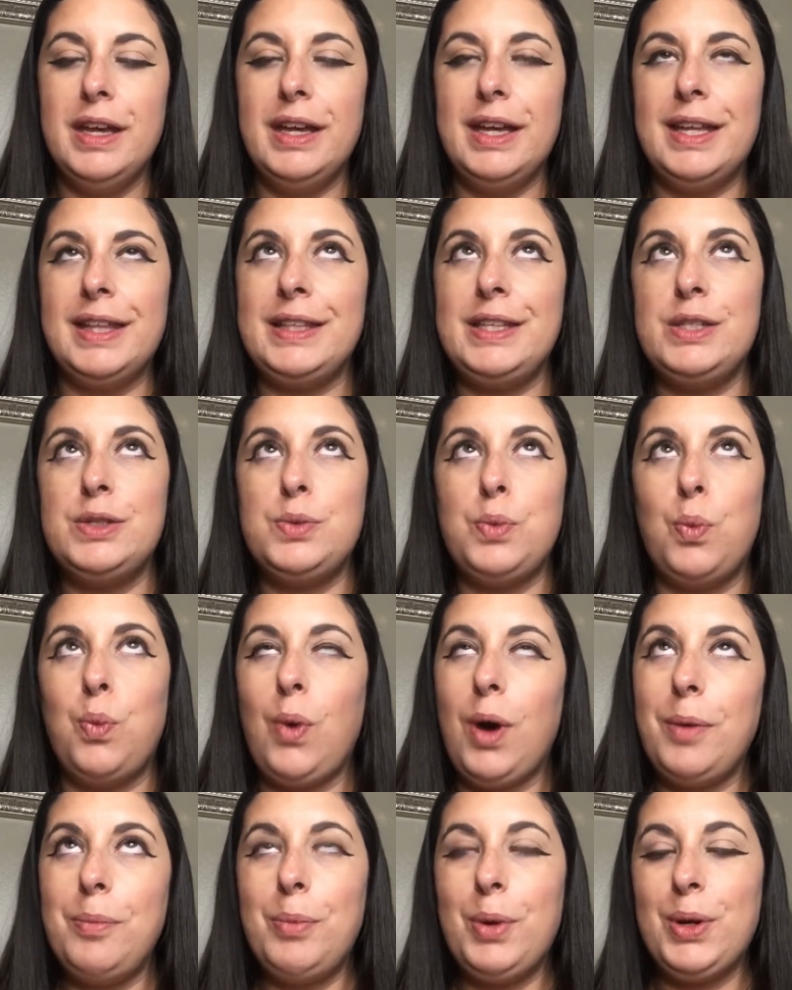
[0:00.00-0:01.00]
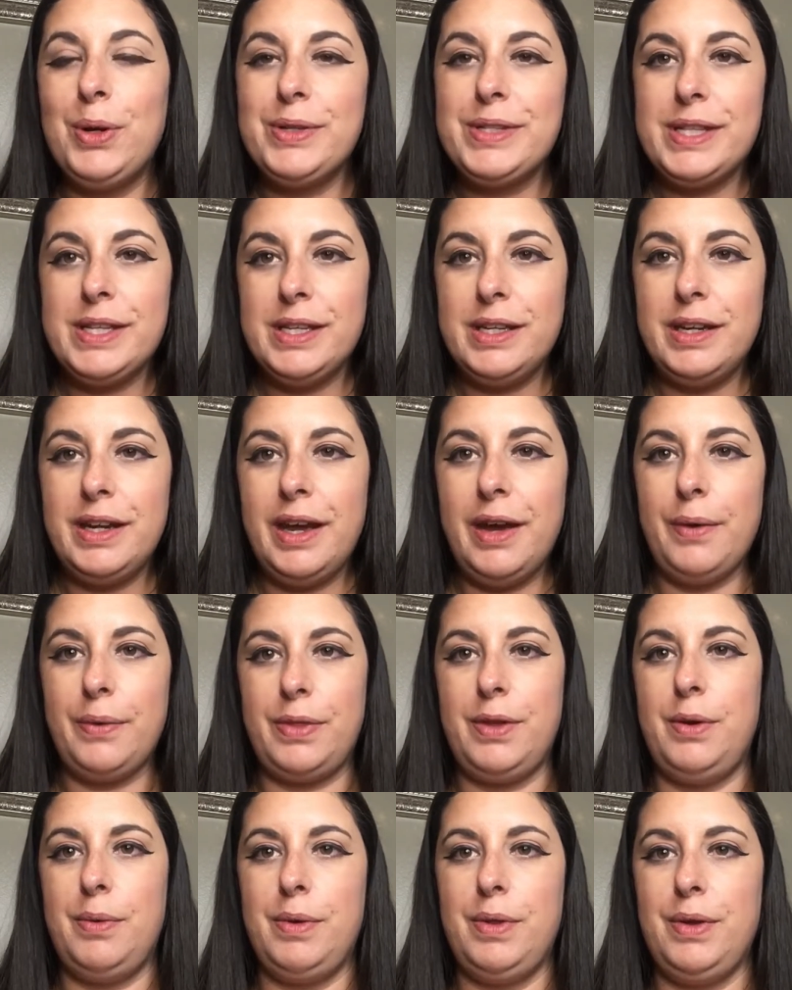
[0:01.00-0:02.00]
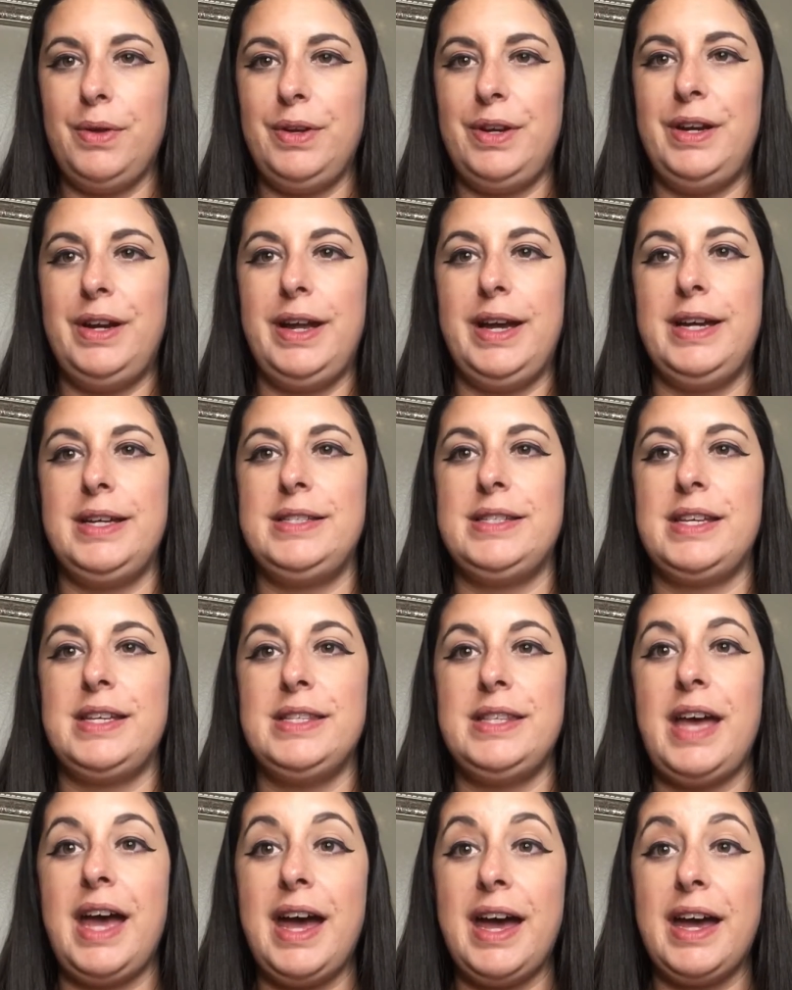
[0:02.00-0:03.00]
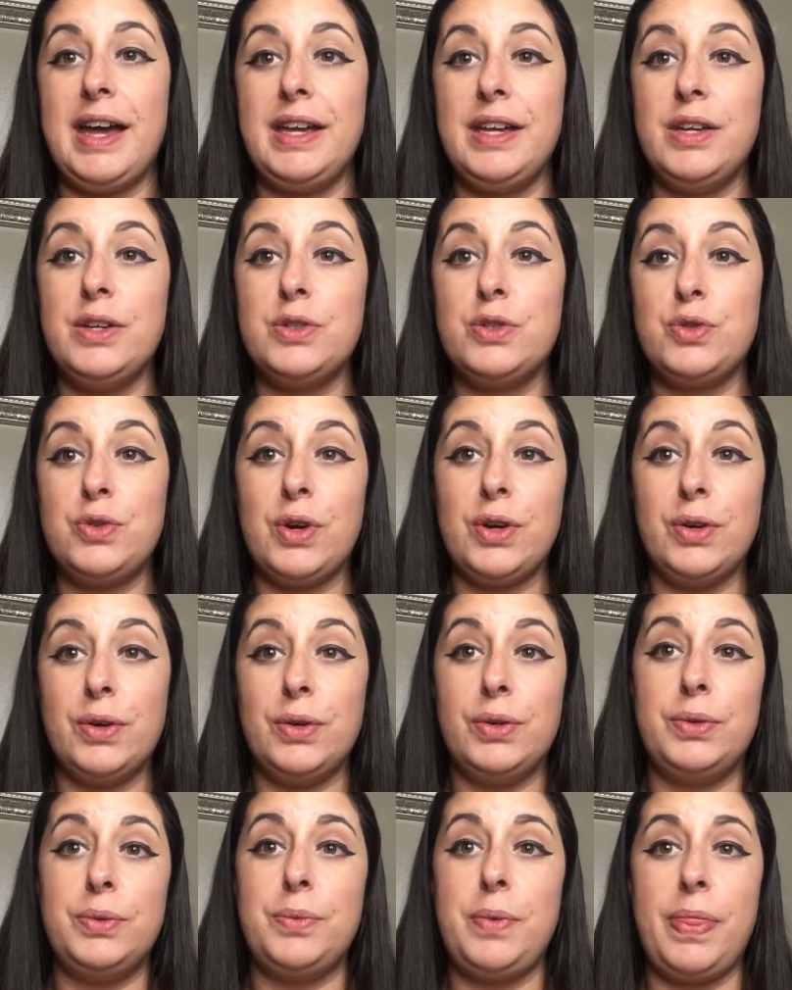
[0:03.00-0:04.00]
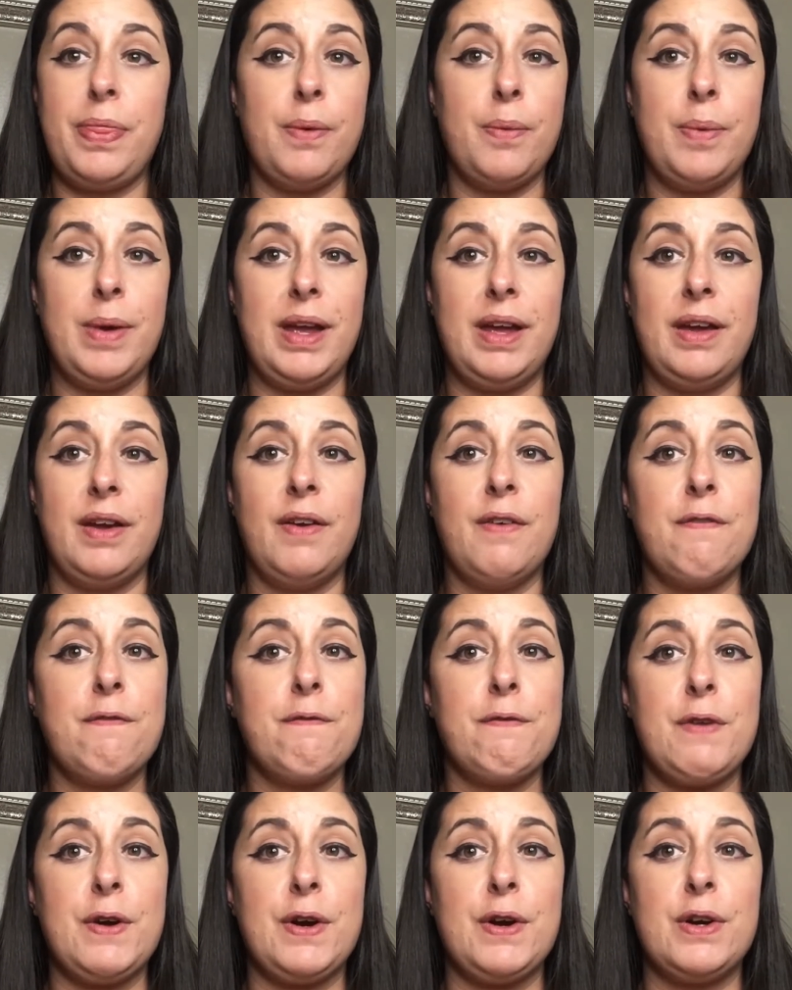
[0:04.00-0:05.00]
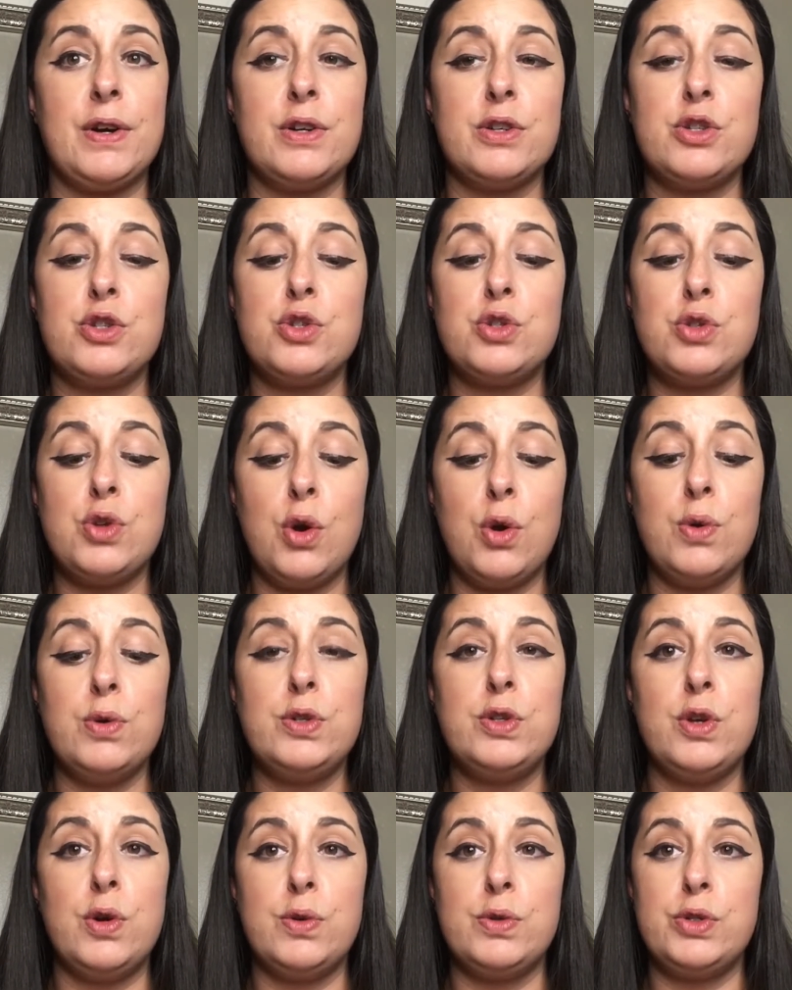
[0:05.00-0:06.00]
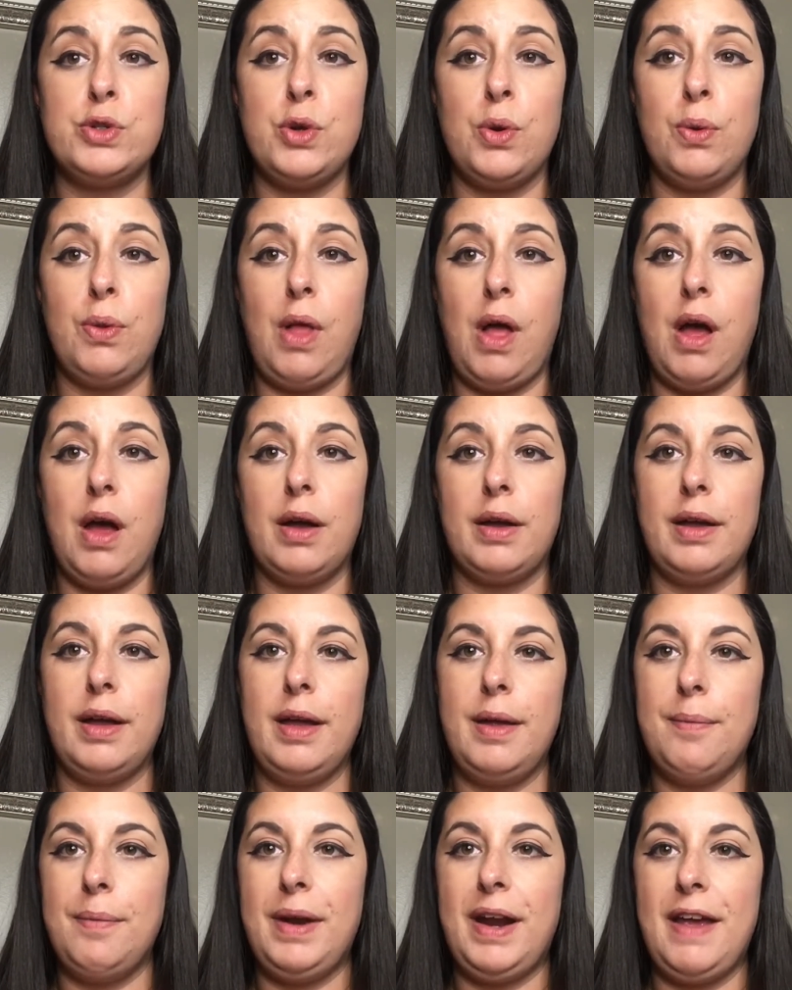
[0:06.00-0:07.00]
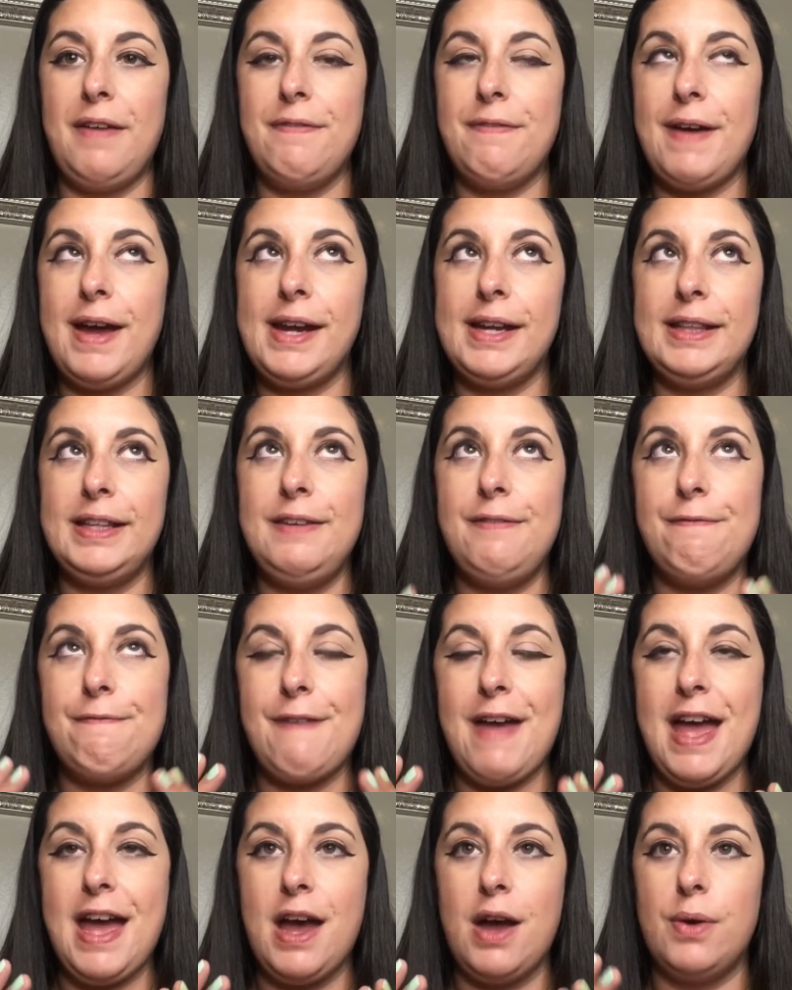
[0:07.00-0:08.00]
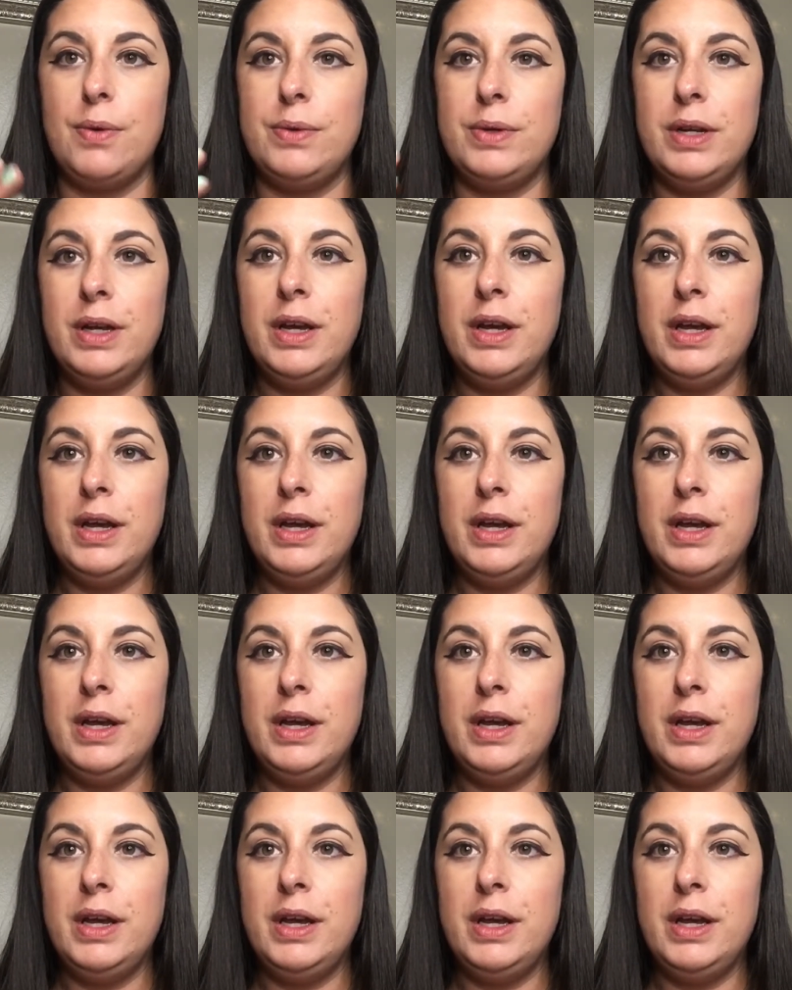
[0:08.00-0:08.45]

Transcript: at least one person out there with hooded eyes, because I struggled with the wing for so long. And when I finally found